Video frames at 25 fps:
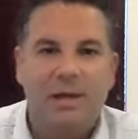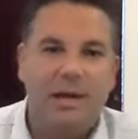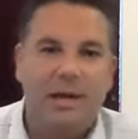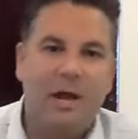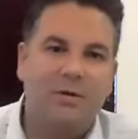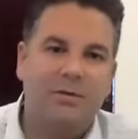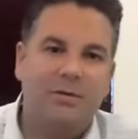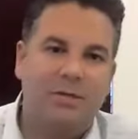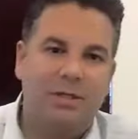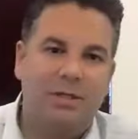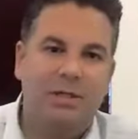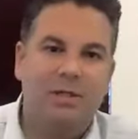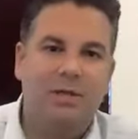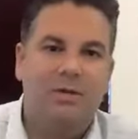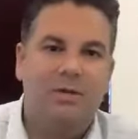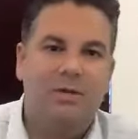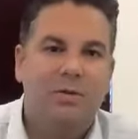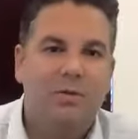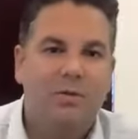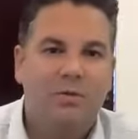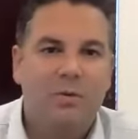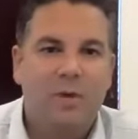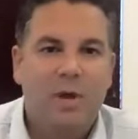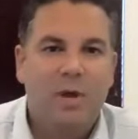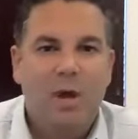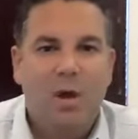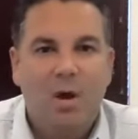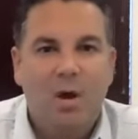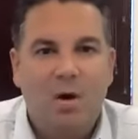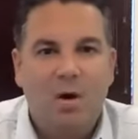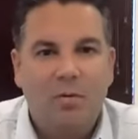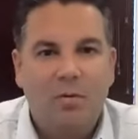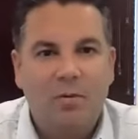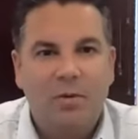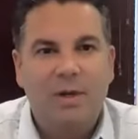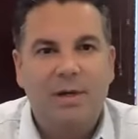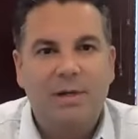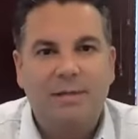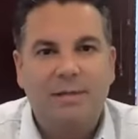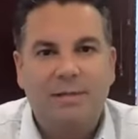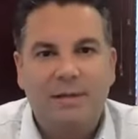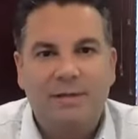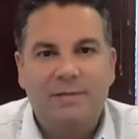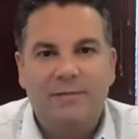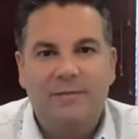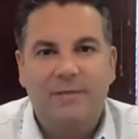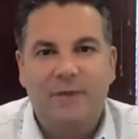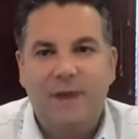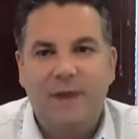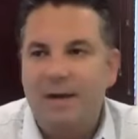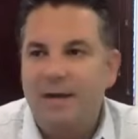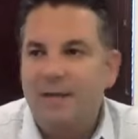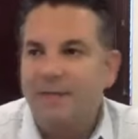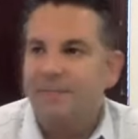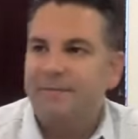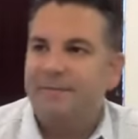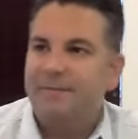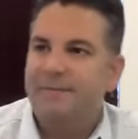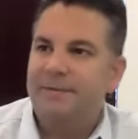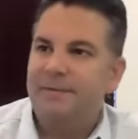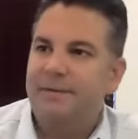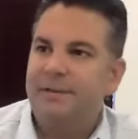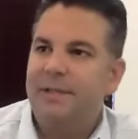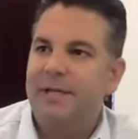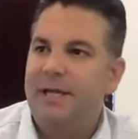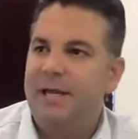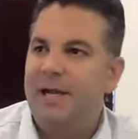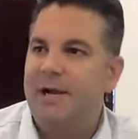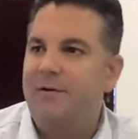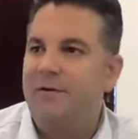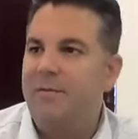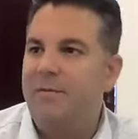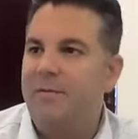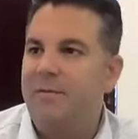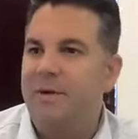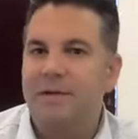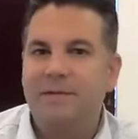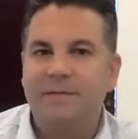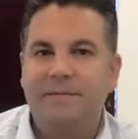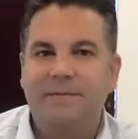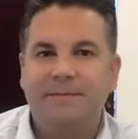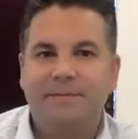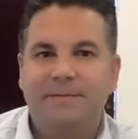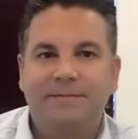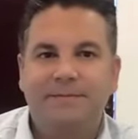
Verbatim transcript: and I'll see you on Real Estate Friday. Take care, everybody.